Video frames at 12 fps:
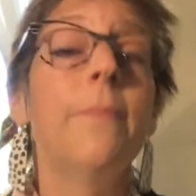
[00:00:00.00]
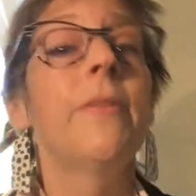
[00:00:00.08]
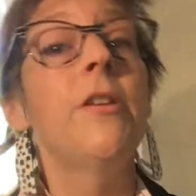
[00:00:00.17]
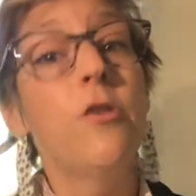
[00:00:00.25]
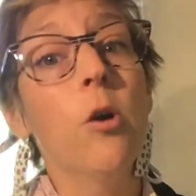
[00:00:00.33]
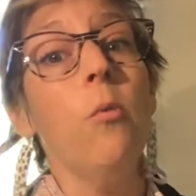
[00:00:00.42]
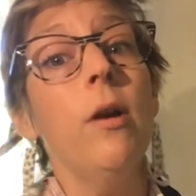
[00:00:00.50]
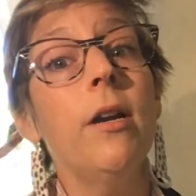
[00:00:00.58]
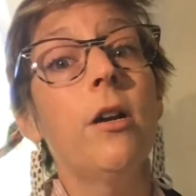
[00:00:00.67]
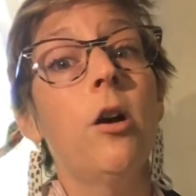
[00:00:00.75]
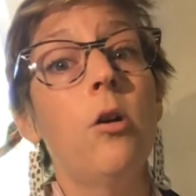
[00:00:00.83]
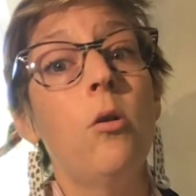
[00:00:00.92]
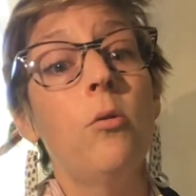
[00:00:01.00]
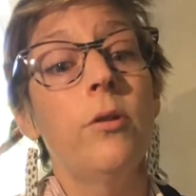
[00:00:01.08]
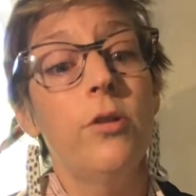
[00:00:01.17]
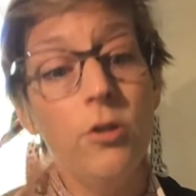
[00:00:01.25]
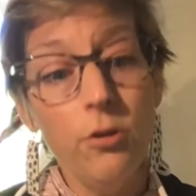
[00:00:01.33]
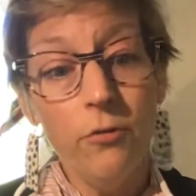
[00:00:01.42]
You don't want to go
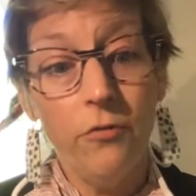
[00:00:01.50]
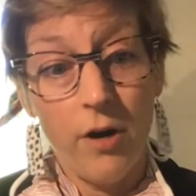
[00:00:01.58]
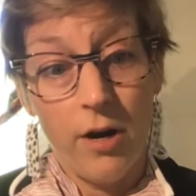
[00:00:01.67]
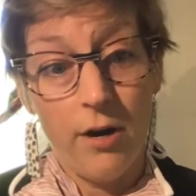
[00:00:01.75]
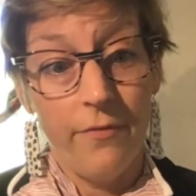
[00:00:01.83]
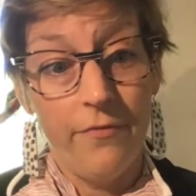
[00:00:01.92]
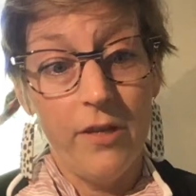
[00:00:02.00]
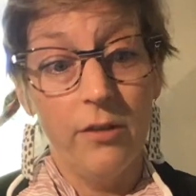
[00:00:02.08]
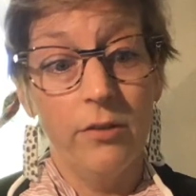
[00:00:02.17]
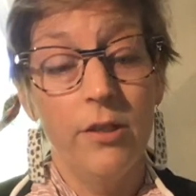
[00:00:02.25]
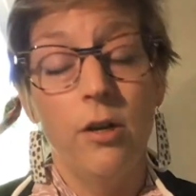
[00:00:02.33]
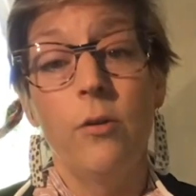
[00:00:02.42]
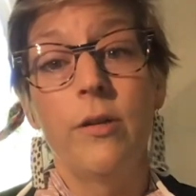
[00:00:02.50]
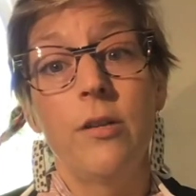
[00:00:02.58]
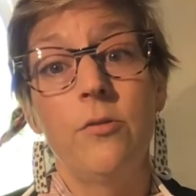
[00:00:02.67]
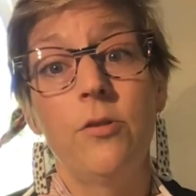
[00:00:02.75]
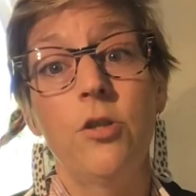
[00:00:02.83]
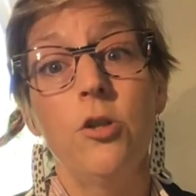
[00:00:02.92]
too far afield, though, and
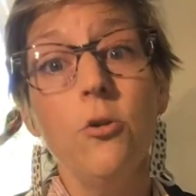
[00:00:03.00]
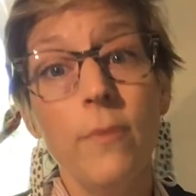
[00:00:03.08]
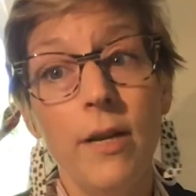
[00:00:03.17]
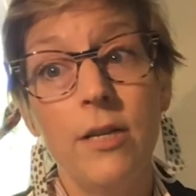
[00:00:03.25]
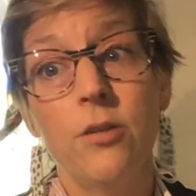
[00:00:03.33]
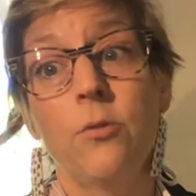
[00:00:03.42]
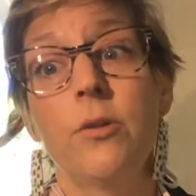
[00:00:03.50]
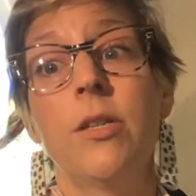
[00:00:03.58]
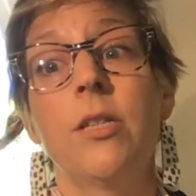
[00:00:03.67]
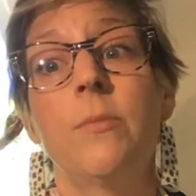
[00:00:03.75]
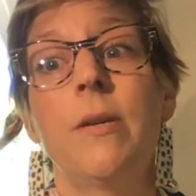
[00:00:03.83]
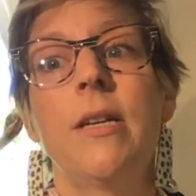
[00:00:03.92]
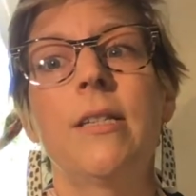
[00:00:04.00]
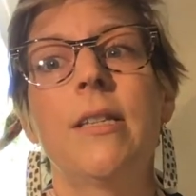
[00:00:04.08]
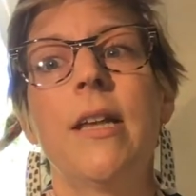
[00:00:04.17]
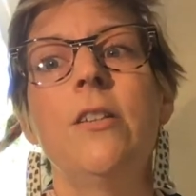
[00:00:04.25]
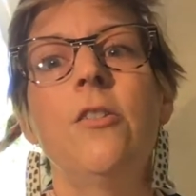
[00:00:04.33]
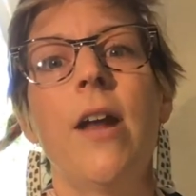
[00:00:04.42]
use too many sources, because
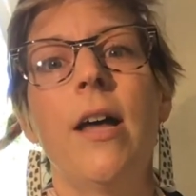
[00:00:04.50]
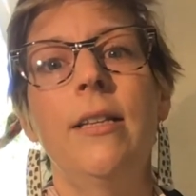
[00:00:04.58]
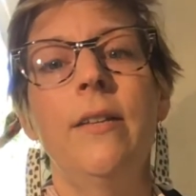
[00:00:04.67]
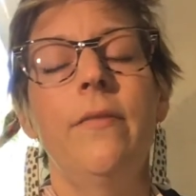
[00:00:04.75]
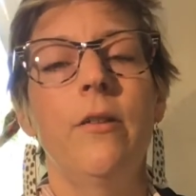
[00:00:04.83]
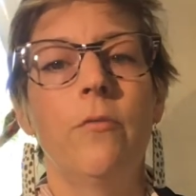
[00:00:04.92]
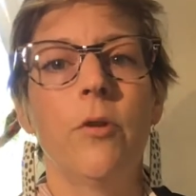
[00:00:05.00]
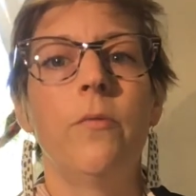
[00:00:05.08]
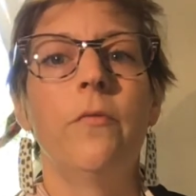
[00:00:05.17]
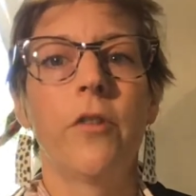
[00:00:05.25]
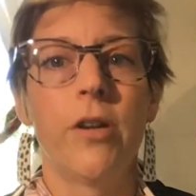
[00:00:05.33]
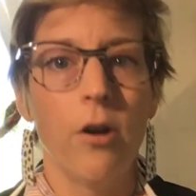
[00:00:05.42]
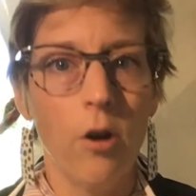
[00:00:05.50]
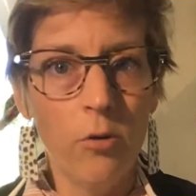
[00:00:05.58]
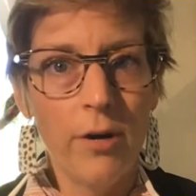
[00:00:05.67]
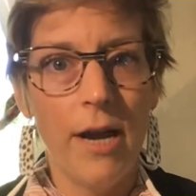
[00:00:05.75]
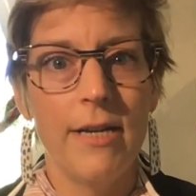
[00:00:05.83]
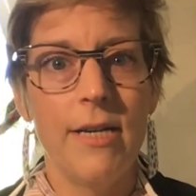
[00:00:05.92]
then you're not leaving room for your
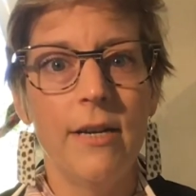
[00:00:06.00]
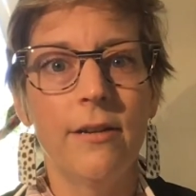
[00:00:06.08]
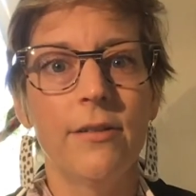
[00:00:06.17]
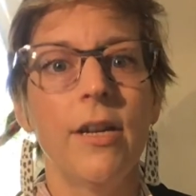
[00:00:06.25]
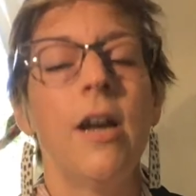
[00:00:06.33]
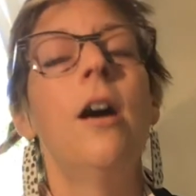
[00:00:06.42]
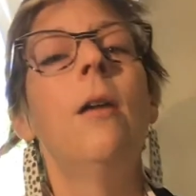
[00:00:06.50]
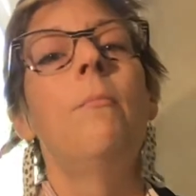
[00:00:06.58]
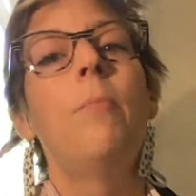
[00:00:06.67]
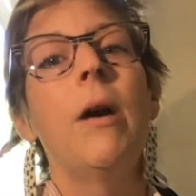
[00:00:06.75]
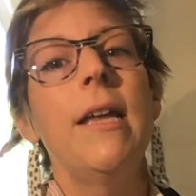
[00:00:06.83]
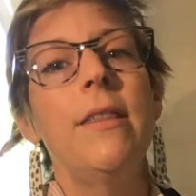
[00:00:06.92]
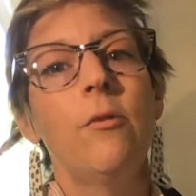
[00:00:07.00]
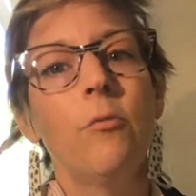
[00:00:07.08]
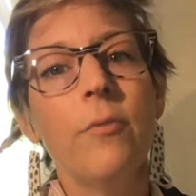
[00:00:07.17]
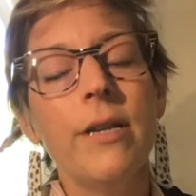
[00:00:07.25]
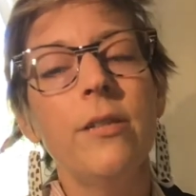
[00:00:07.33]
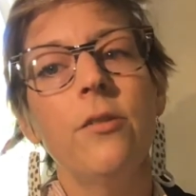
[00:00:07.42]
own ideas. But in the
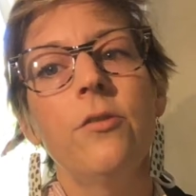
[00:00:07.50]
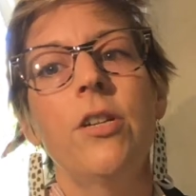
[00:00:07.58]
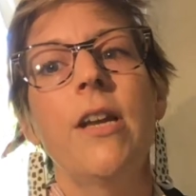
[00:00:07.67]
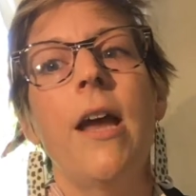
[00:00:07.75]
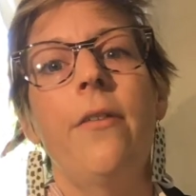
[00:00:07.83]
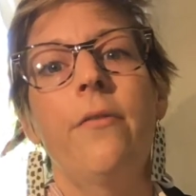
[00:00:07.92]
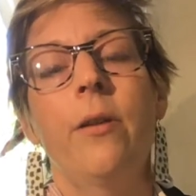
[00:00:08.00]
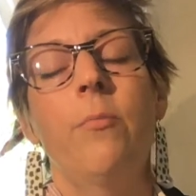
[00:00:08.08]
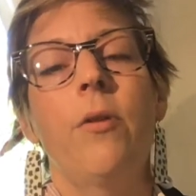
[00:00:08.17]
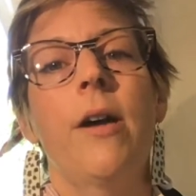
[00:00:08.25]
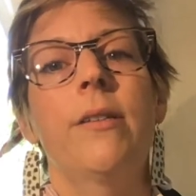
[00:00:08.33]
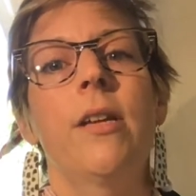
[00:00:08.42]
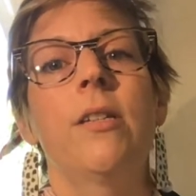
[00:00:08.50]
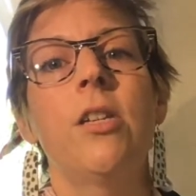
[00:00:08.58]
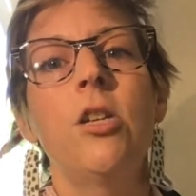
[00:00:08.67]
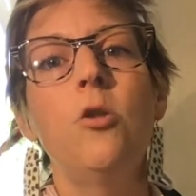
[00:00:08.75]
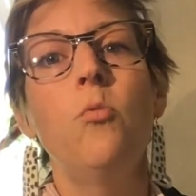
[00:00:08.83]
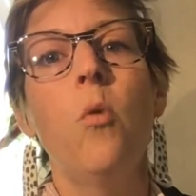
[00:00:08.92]
research gathering process,
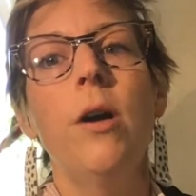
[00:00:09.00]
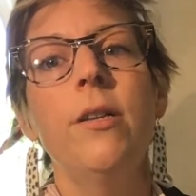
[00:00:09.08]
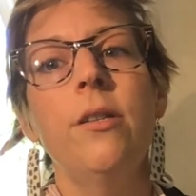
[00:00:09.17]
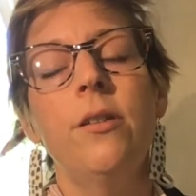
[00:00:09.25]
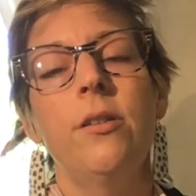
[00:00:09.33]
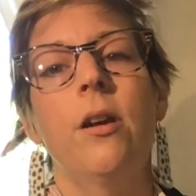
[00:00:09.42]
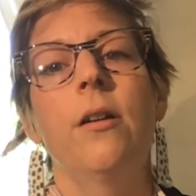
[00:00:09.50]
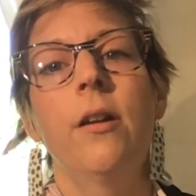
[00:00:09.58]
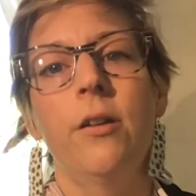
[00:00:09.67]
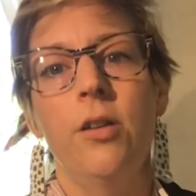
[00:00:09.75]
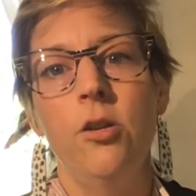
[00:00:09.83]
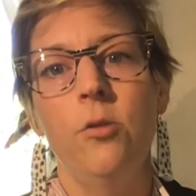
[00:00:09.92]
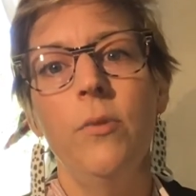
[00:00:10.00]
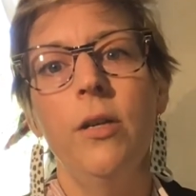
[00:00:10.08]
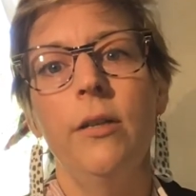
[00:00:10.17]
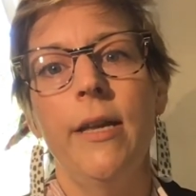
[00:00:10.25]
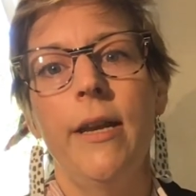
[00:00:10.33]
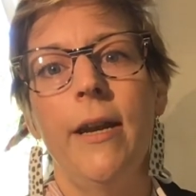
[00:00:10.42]
you want to start
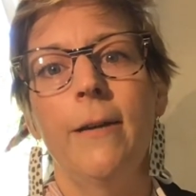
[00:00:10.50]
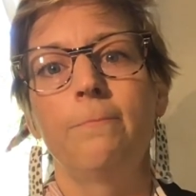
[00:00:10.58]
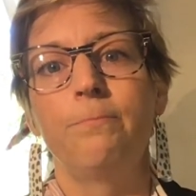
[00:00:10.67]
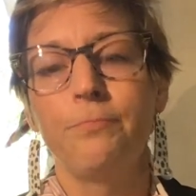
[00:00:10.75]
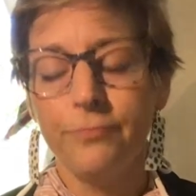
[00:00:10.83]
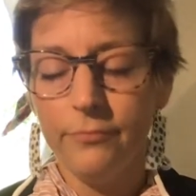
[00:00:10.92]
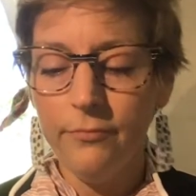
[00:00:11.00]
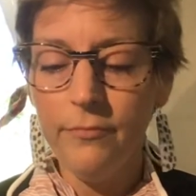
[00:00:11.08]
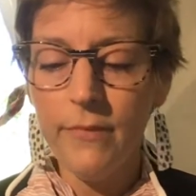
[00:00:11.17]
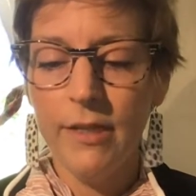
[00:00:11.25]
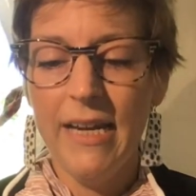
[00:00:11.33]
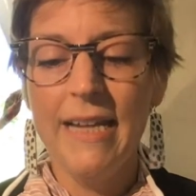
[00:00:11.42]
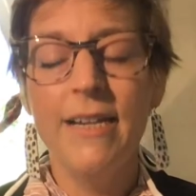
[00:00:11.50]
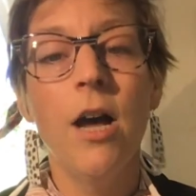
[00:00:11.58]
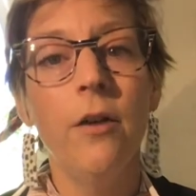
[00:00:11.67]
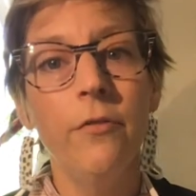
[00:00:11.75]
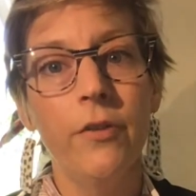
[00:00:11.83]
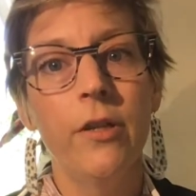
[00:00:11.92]
accumulating
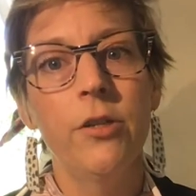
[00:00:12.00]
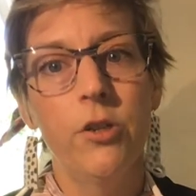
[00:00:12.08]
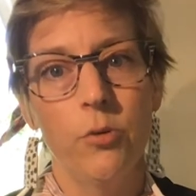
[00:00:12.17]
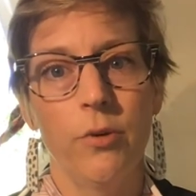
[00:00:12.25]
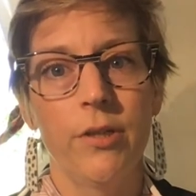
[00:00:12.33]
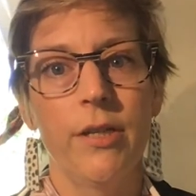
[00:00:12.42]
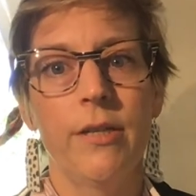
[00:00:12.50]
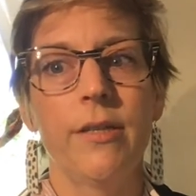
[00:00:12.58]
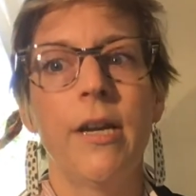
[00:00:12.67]
enough sources